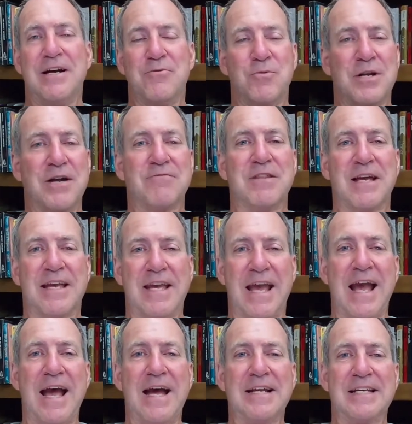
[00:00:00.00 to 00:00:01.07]
Whenever the
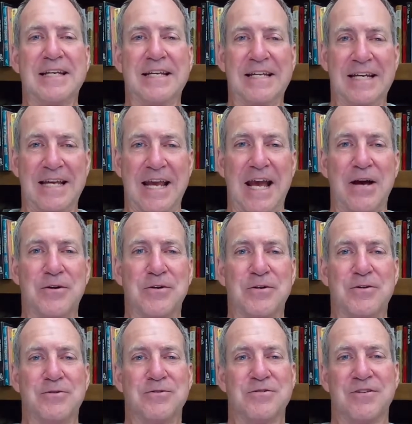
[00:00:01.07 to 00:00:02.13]
cat
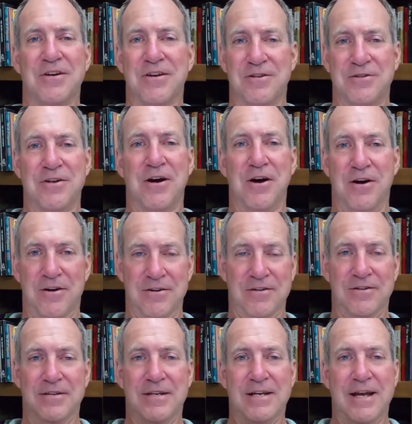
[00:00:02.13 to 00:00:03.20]
encounters a
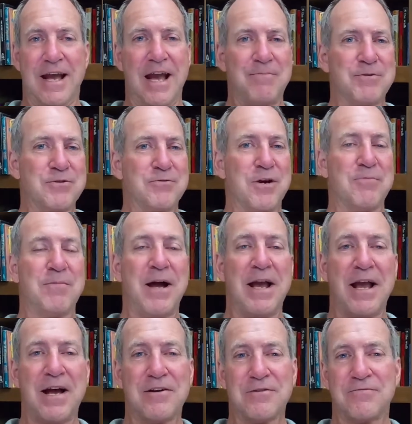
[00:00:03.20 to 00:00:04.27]
dog. Happens around
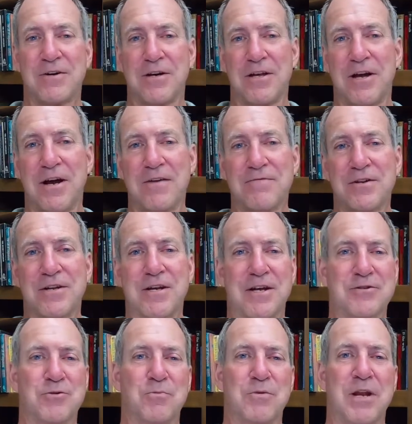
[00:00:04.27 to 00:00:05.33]
my house fairly often. I
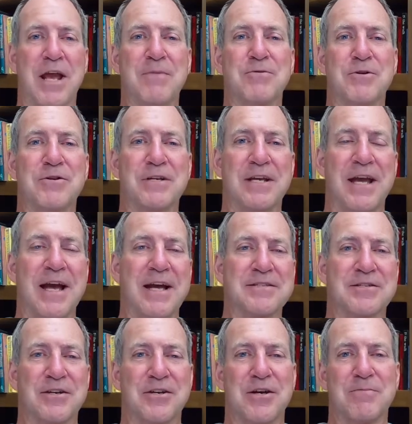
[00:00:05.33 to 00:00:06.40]
got some neighborhood
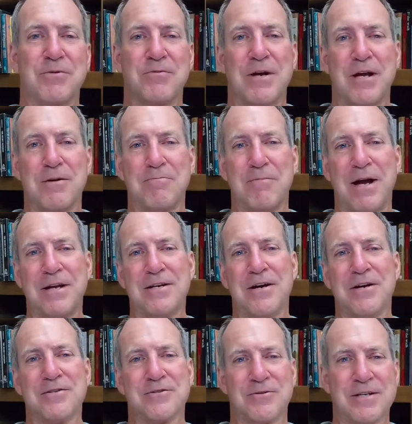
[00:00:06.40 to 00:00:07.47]
cats that come around. My
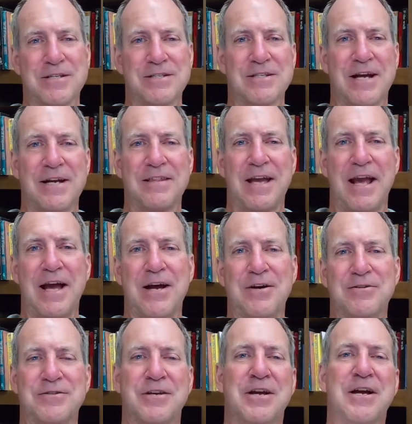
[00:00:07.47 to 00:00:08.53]
dogs are inside of the
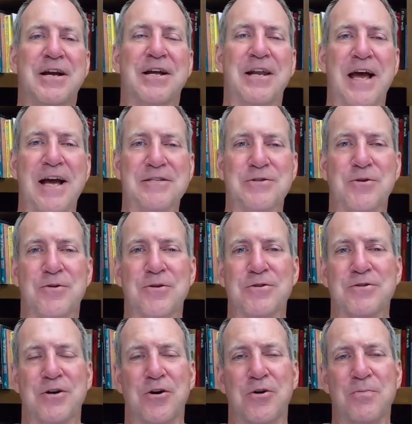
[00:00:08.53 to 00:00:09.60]
house. Glass
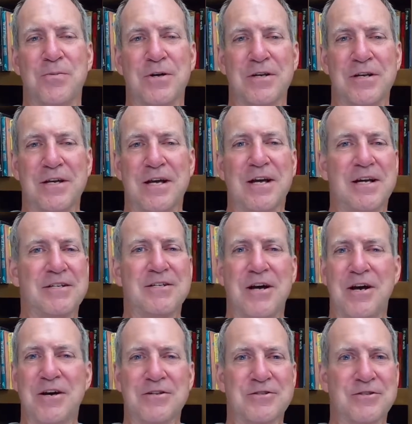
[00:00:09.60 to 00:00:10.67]
doors open.
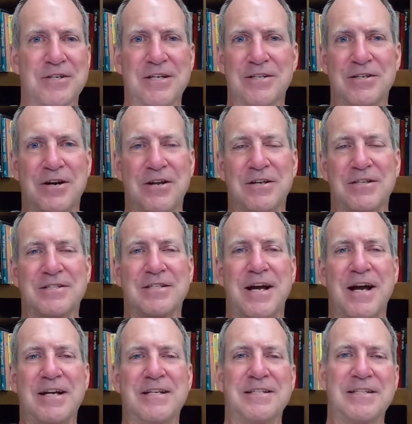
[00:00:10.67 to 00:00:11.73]
Dogs are getting all
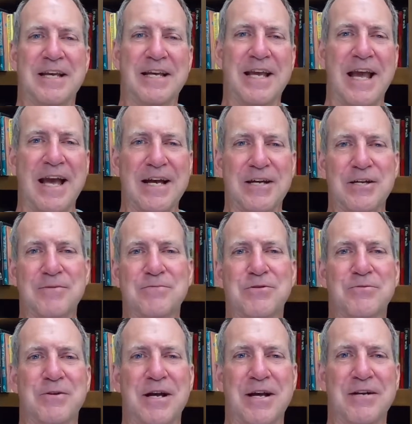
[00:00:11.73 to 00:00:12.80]
excited, and the cat comes
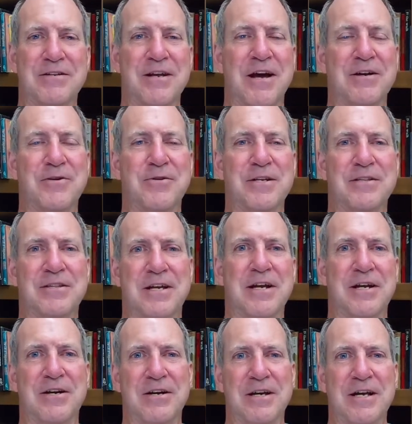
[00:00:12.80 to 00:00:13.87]
around, not knowing it
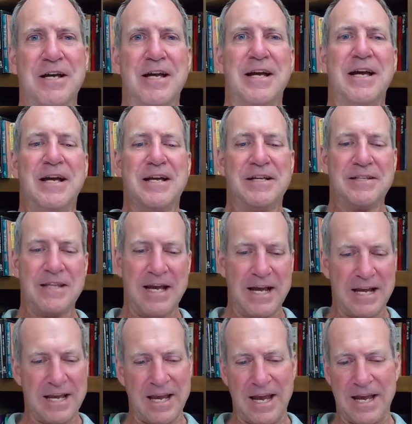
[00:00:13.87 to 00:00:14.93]
there, and
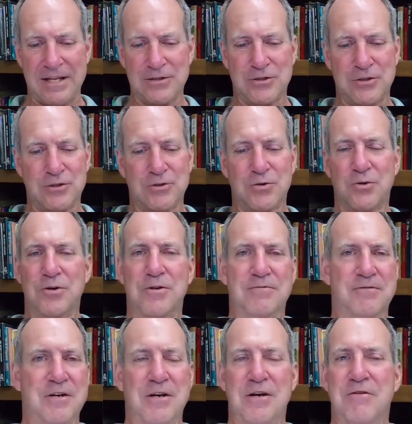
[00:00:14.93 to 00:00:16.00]
that cat just sort
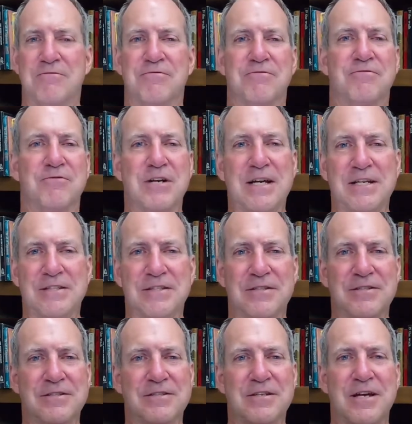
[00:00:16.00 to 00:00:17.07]
of
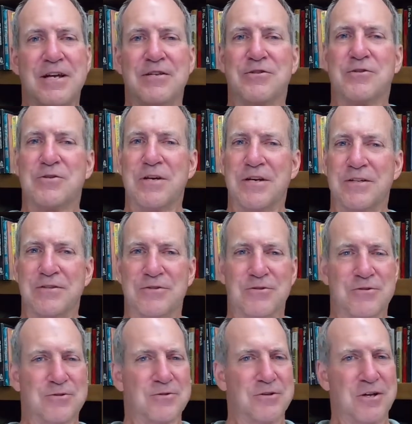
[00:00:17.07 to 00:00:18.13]
freezes. It
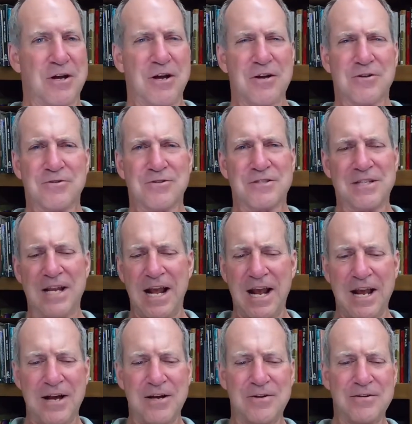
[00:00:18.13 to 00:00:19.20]
just sort of hunkers
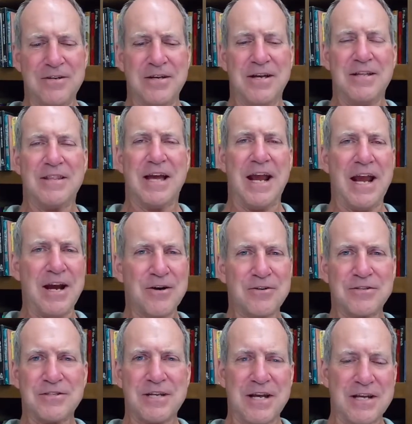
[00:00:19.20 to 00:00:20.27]
down. The
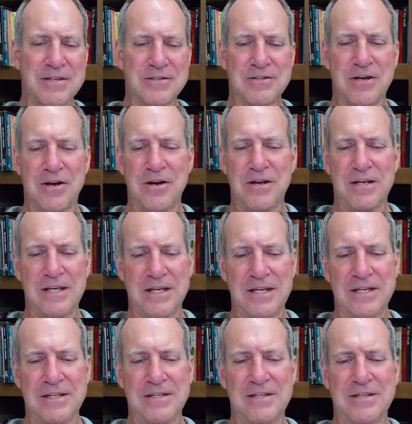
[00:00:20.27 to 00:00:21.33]
hair stands on
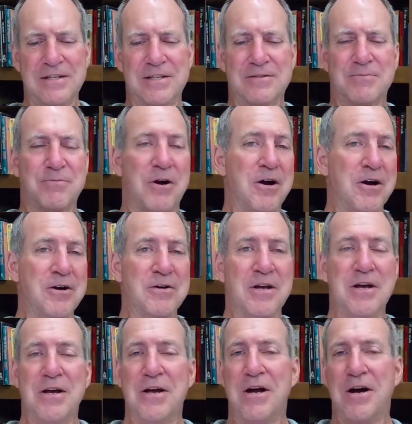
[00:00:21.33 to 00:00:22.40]
end. Its heart
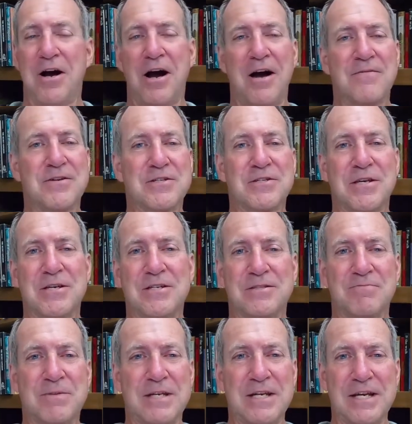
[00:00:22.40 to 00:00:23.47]
obviously
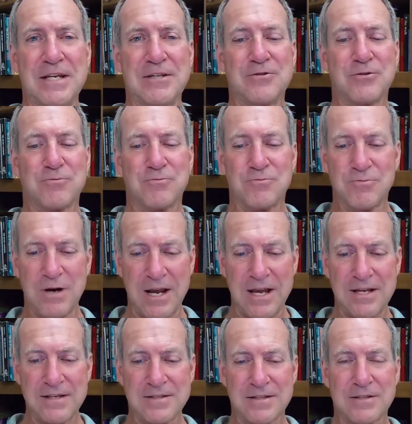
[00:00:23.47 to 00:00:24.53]
is beginning to
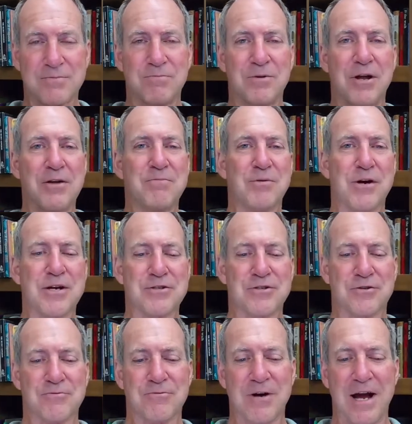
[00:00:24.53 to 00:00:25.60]
race. Its blood
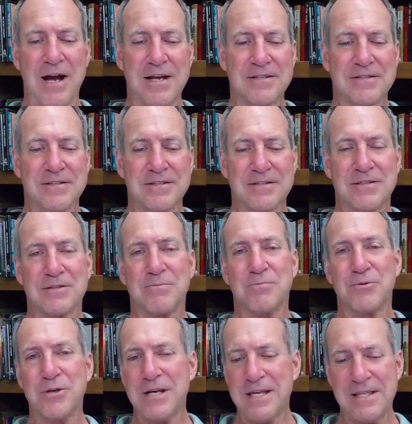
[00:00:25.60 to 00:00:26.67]
pressure rises. Its
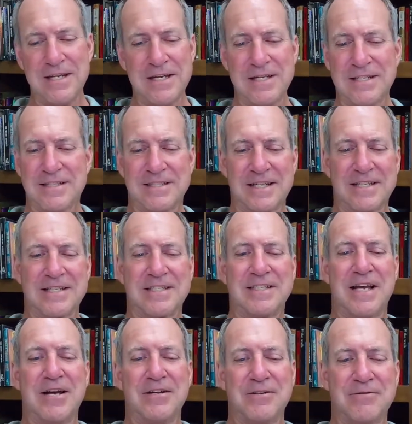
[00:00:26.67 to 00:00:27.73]
breathing is
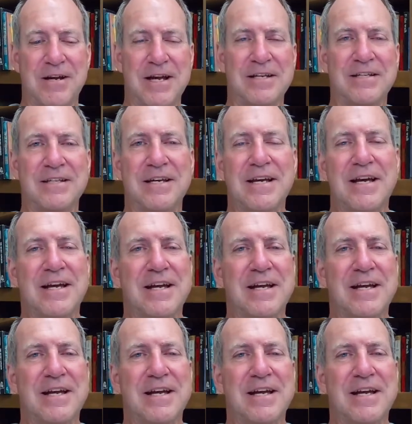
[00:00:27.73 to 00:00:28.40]
accelerated.